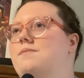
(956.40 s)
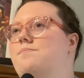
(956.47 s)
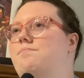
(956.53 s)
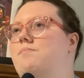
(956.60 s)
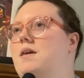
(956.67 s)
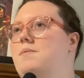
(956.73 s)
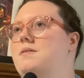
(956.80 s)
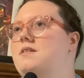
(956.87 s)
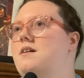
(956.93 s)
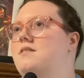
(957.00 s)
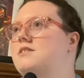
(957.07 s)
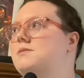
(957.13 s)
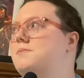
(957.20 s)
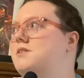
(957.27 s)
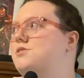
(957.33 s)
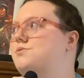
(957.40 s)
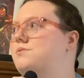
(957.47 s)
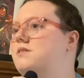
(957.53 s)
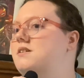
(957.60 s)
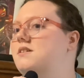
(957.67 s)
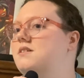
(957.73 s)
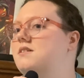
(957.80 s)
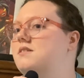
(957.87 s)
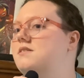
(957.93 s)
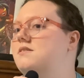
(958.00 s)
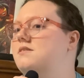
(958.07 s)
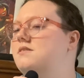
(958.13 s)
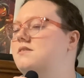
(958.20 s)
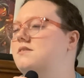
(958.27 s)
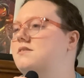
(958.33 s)
Maybe not as much work
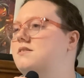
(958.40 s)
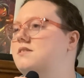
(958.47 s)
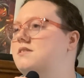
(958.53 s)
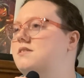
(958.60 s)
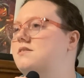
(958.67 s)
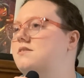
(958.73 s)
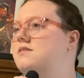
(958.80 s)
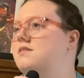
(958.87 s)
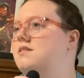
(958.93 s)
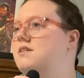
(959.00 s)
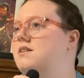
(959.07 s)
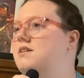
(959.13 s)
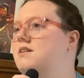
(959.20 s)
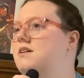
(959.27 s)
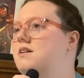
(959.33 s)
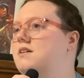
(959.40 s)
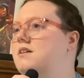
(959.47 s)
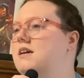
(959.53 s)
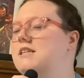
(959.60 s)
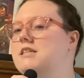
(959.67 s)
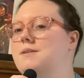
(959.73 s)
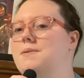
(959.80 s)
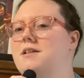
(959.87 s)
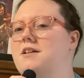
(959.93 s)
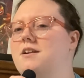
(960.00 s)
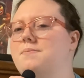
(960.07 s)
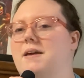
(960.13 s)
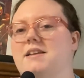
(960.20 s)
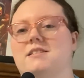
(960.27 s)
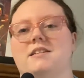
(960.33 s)
as, it's gonna be a lot
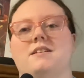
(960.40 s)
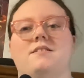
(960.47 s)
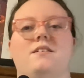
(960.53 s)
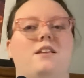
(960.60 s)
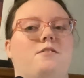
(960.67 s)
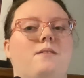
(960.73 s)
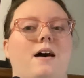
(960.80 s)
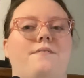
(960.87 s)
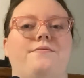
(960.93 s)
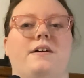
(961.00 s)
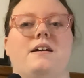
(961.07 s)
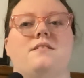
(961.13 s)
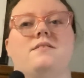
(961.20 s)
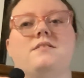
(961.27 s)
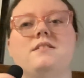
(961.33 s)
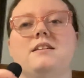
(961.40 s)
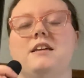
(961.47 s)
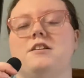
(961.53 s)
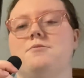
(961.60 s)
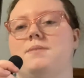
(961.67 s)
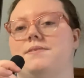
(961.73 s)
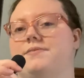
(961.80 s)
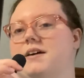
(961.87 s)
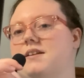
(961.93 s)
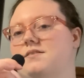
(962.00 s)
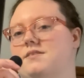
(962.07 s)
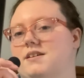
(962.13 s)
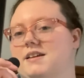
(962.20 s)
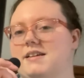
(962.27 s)
of painting. It'll have fun. It'll be fun.